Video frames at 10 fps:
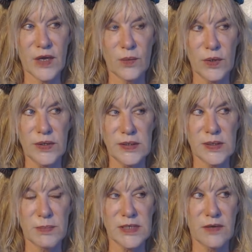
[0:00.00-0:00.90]
a really
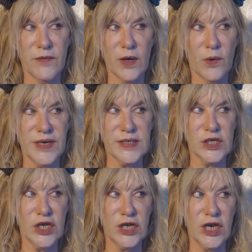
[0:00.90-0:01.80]
specific
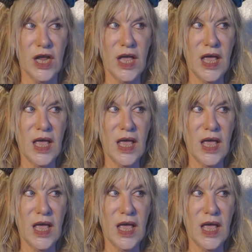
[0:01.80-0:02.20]
question.